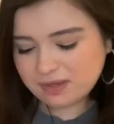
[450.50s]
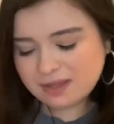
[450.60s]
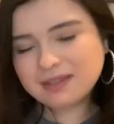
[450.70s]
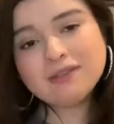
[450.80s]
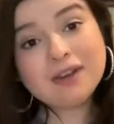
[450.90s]

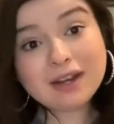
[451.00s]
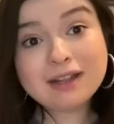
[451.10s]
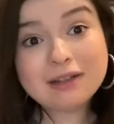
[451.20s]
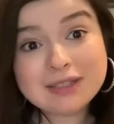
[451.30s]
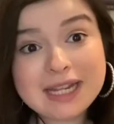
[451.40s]
a very
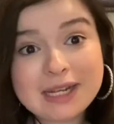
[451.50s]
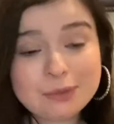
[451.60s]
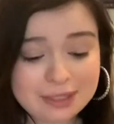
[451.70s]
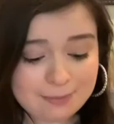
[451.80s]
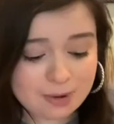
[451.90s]
close second
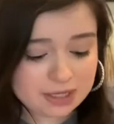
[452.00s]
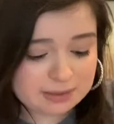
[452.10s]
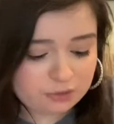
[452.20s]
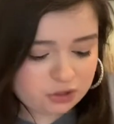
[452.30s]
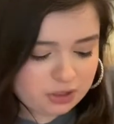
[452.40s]
with the Kim
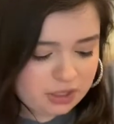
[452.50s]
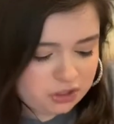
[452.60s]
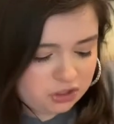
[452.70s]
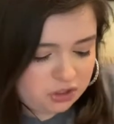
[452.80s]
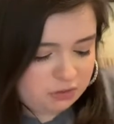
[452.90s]
Possible shirt I
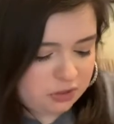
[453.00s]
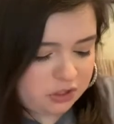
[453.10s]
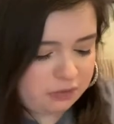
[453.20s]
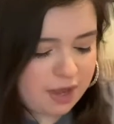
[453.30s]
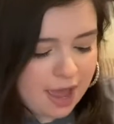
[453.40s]
just showed
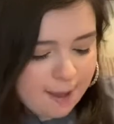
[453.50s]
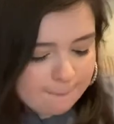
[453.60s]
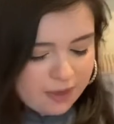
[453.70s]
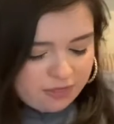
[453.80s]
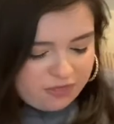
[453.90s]
you.
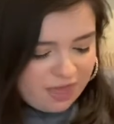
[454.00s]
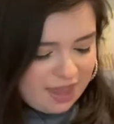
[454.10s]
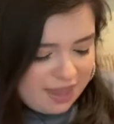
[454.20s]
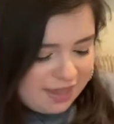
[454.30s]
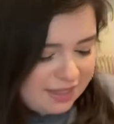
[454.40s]
But
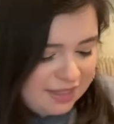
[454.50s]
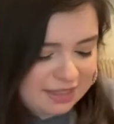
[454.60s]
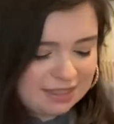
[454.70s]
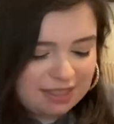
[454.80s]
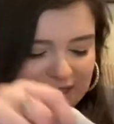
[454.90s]

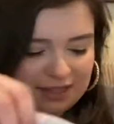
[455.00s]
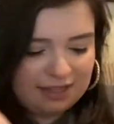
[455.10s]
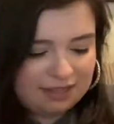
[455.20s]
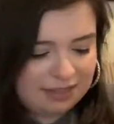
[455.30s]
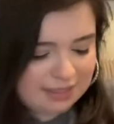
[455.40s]
this
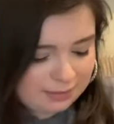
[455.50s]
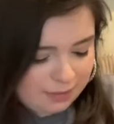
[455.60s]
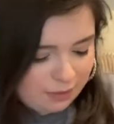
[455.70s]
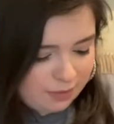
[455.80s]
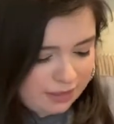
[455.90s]
is, let
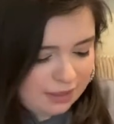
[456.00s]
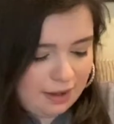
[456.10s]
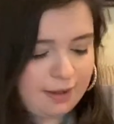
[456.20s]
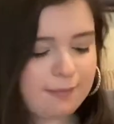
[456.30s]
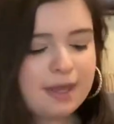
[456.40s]
me open it up,